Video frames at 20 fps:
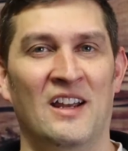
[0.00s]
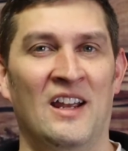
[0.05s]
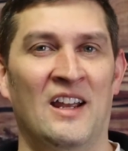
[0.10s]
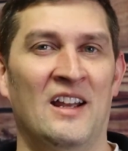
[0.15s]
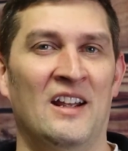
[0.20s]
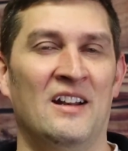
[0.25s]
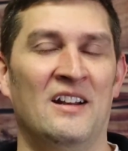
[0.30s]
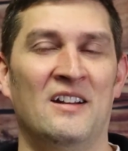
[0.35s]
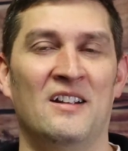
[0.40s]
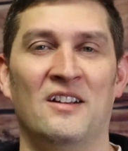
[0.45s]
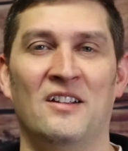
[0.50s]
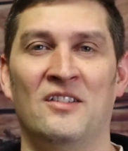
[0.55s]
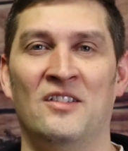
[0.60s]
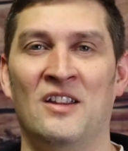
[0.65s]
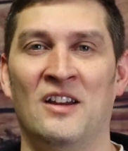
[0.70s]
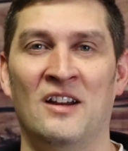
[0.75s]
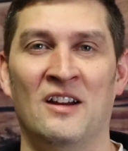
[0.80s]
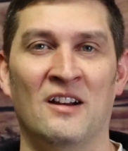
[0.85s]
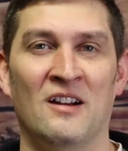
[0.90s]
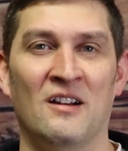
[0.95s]
and
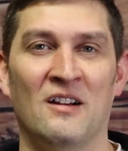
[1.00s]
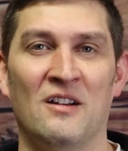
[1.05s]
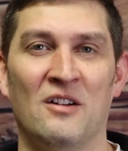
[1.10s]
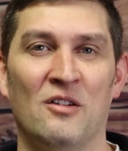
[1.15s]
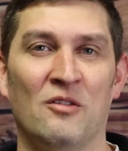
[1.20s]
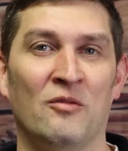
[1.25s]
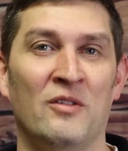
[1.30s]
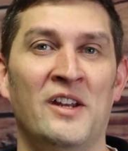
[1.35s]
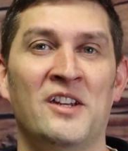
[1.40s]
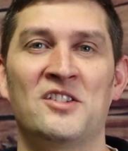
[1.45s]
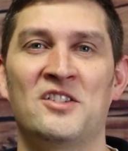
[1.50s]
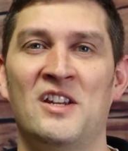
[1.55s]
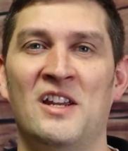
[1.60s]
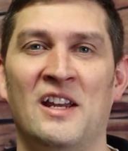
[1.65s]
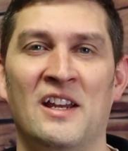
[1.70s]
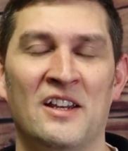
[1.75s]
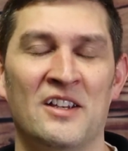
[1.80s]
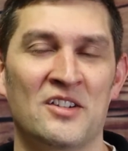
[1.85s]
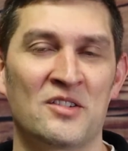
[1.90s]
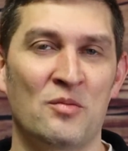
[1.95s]
their
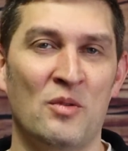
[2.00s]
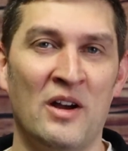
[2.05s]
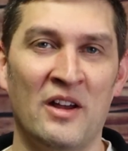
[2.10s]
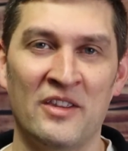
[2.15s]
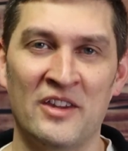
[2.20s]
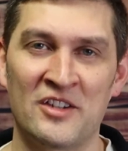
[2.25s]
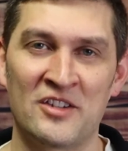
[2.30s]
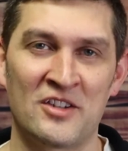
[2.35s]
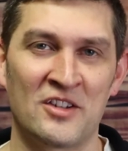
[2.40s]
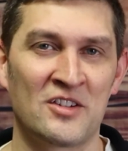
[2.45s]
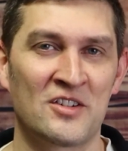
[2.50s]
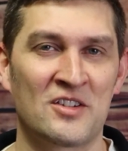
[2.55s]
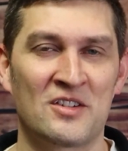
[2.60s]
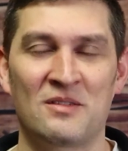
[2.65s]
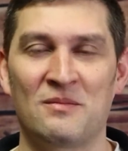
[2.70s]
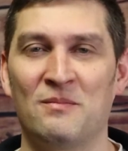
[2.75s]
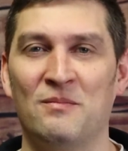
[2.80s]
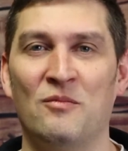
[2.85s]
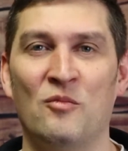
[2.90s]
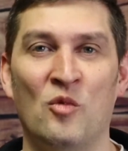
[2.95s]
reasoning is, well, this
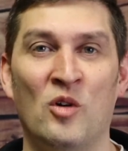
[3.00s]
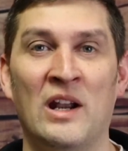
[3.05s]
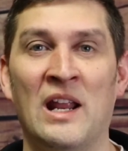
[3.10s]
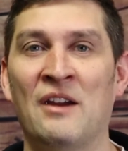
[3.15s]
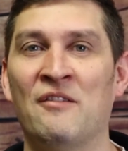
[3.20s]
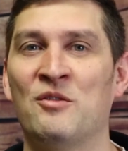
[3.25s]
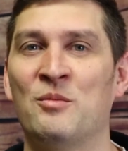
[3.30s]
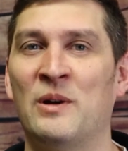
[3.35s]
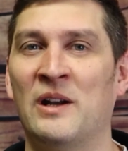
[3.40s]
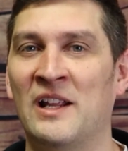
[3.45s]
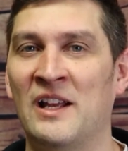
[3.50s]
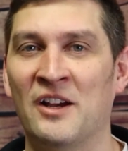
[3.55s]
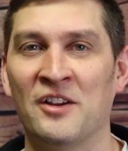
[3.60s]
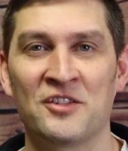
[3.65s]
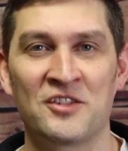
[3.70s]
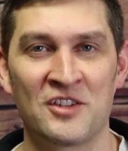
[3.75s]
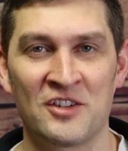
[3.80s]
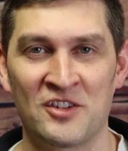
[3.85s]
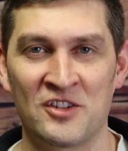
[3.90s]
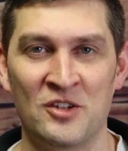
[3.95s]
is what everybody
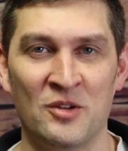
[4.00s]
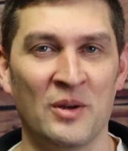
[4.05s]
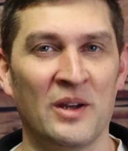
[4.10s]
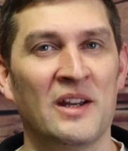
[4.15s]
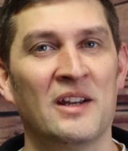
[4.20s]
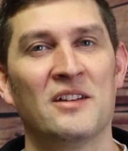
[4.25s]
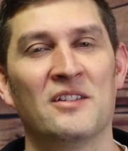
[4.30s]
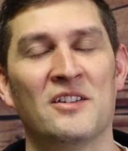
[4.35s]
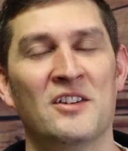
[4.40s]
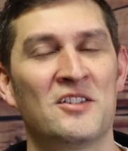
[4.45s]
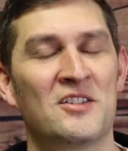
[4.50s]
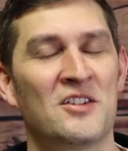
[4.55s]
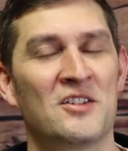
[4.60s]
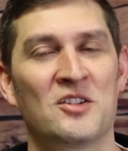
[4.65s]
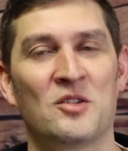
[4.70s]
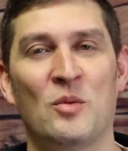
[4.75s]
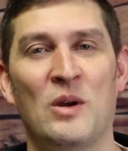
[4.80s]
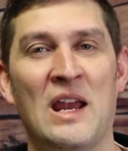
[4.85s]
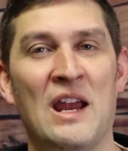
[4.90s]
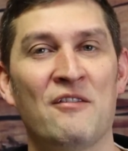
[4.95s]
else is doing, this
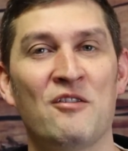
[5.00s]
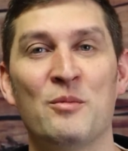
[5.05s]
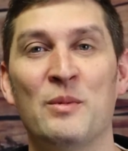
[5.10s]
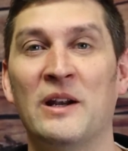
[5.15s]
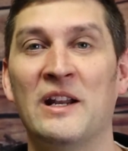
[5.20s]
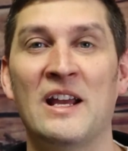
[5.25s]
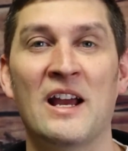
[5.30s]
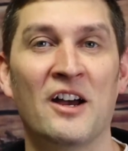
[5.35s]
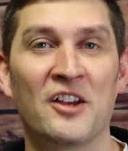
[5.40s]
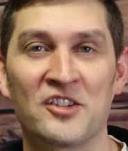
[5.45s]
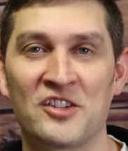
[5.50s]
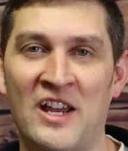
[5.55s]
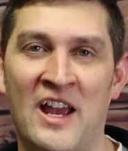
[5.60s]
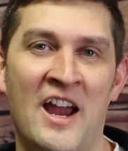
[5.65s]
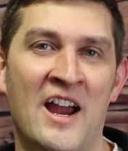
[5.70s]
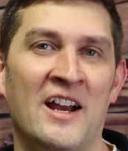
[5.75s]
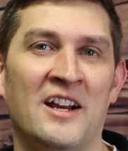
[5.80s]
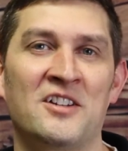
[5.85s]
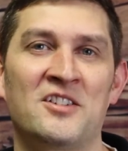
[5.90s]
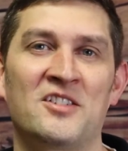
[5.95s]
is the way everybody else
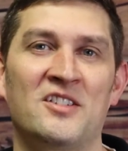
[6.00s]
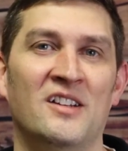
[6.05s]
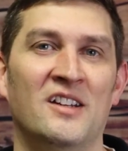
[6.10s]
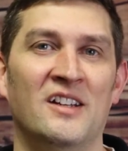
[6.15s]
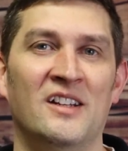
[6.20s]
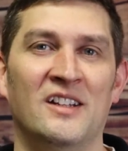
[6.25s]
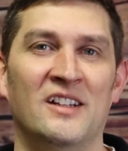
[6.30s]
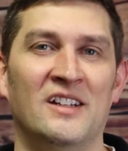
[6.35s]
acts,